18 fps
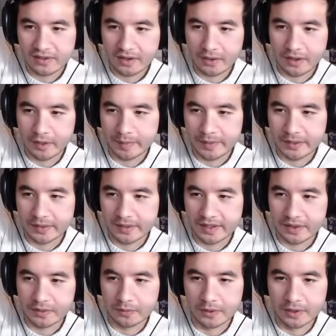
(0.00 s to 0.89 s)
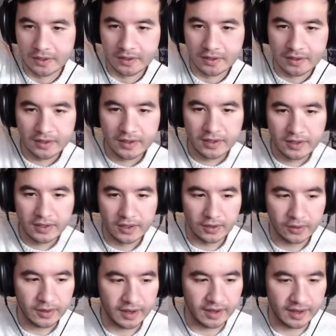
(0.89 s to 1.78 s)
Oh, I hope I don't hit the wall.
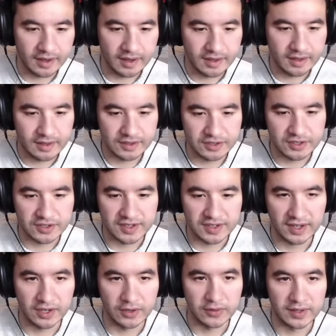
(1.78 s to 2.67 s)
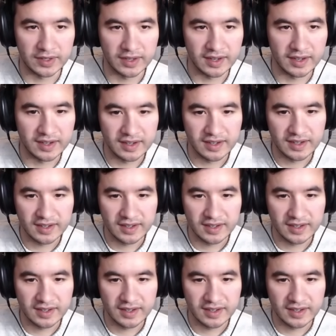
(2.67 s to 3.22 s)
Okay, let's just get going again.